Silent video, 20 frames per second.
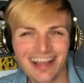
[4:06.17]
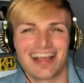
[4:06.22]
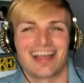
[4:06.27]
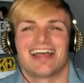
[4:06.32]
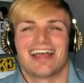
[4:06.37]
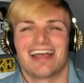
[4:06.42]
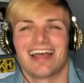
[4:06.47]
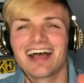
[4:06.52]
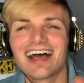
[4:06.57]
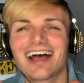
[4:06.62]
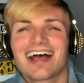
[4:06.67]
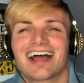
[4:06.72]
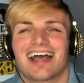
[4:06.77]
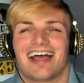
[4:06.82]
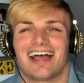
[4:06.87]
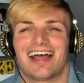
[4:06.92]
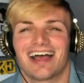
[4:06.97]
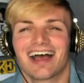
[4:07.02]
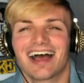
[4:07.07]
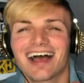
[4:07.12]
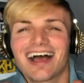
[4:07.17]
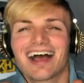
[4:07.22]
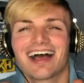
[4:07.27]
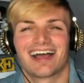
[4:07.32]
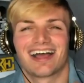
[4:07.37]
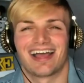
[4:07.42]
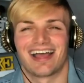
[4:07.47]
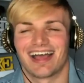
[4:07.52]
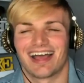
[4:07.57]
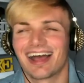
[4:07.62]
yeah, I got the
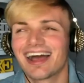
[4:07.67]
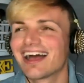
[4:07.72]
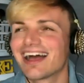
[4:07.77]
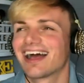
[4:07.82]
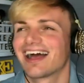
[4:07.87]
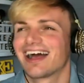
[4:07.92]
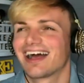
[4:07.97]
fire.